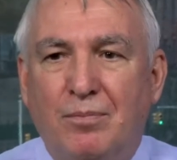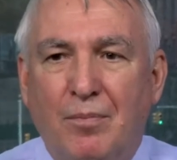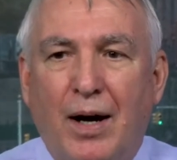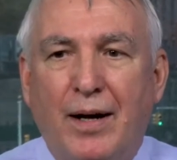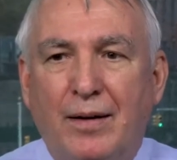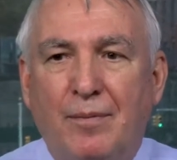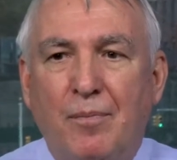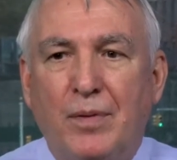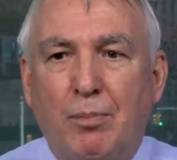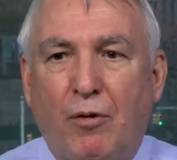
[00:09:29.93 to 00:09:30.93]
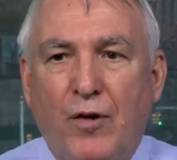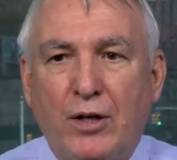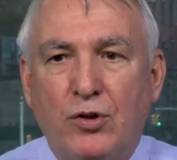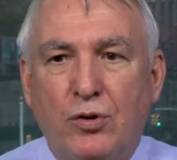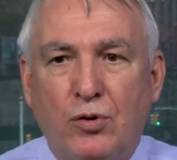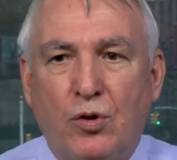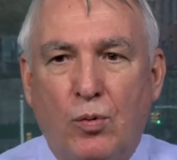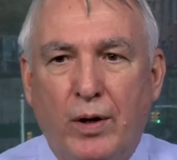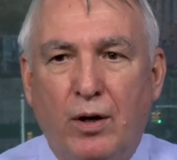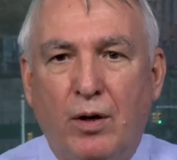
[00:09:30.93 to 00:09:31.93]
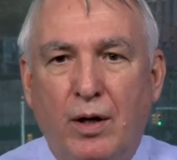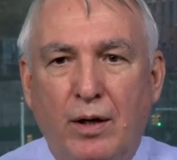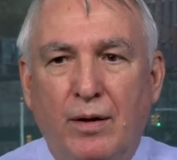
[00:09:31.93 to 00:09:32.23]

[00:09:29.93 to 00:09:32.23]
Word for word: my professional career